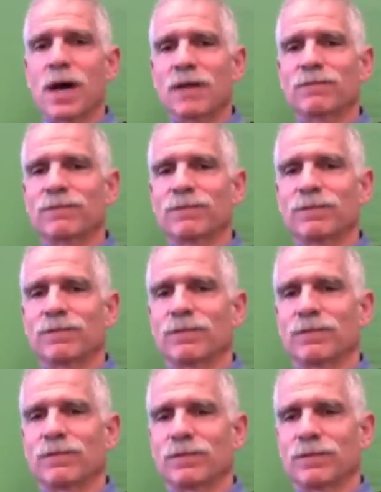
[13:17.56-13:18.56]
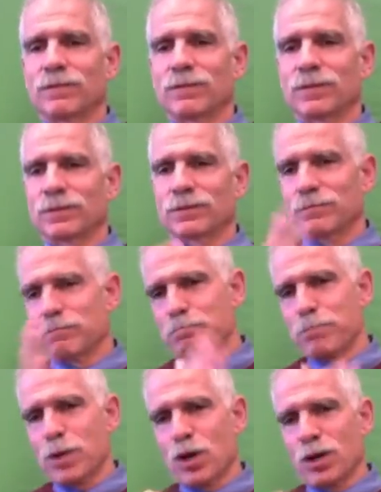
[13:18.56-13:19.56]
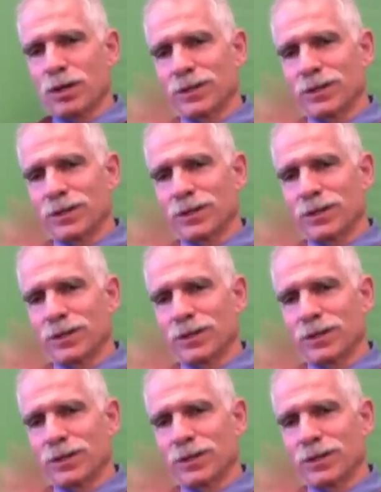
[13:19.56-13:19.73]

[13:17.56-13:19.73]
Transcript: [no speech]